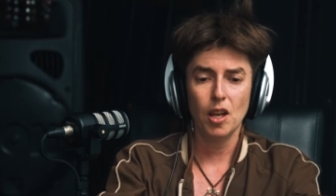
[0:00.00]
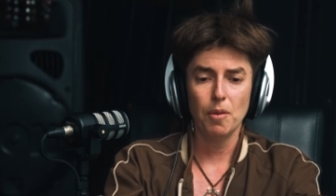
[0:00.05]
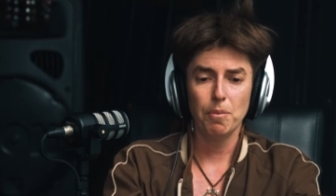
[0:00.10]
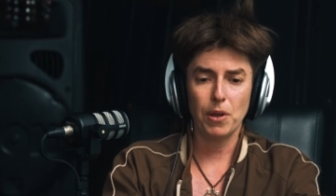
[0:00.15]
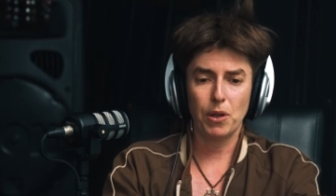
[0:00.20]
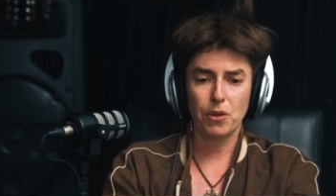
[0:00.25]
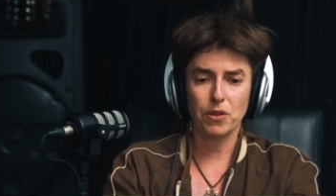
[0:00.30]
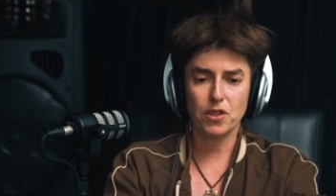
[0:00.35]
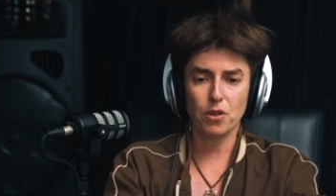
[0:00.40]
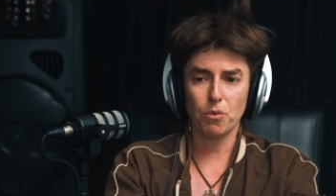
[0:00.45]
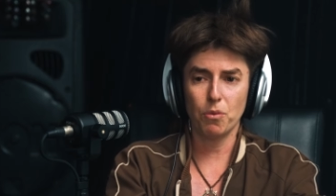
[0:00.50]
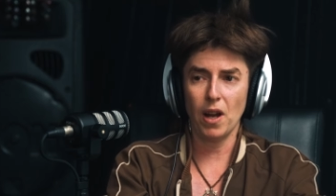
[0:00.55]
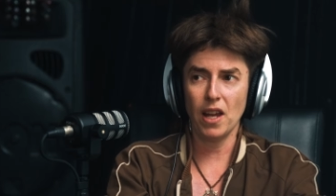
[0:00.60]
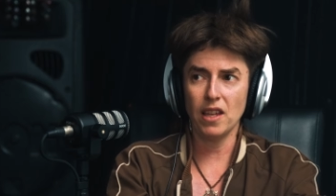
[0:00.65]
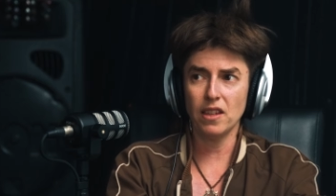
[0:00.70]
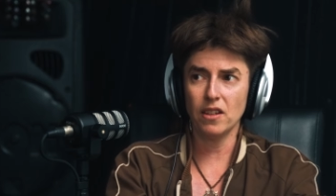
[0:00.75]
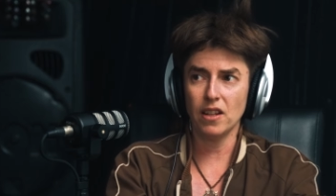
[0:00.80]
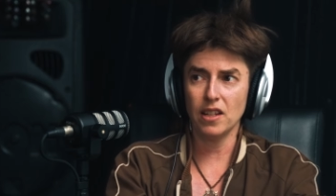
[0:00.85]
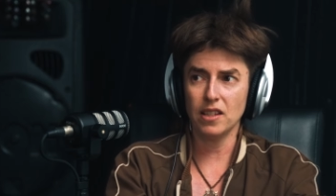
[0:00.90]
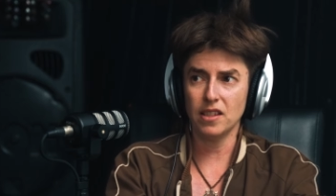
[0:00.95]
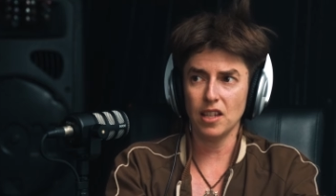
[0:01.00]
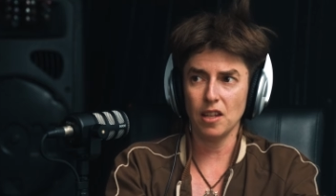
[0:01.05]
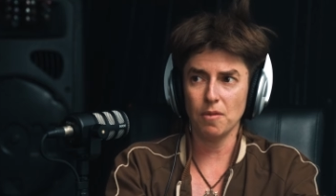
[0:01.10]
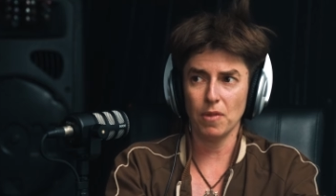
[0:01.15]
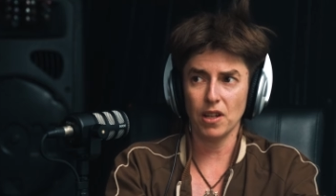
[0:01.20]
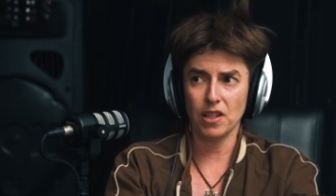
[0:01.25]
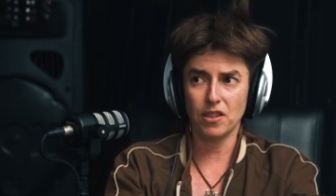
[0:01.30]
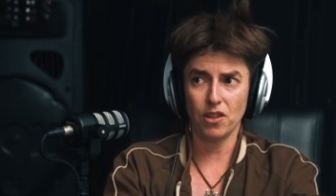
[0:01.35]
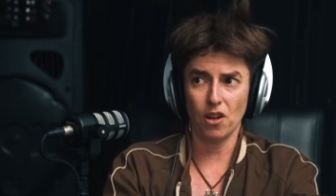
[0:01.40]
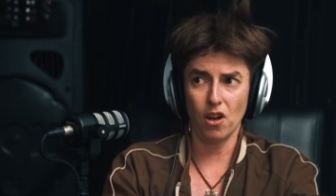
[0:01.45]
because the way that I see
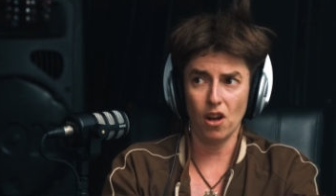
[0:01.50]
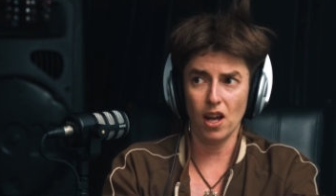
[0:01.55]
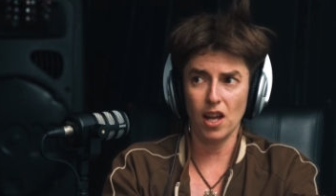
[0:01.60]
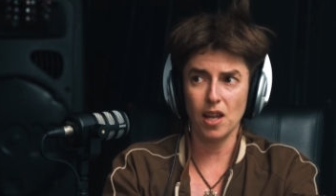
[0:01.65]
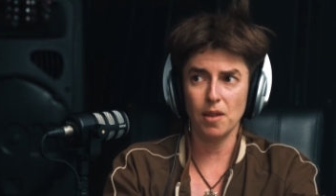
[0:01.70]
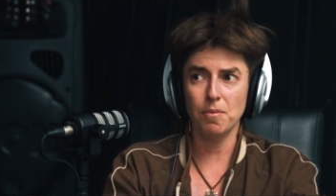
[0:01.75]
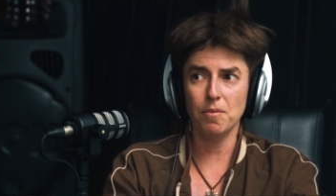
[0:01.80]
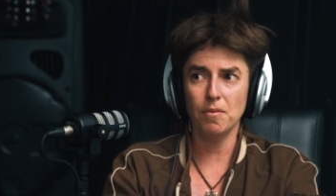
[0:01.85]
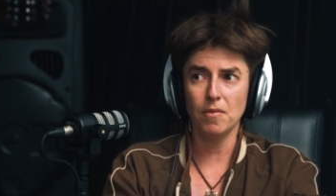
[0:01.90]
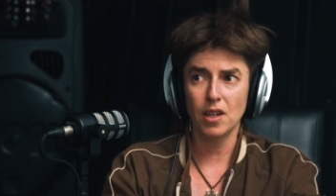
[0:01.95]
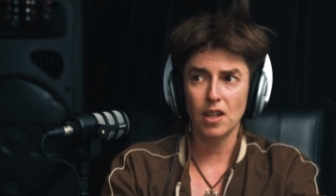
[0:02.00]
my time.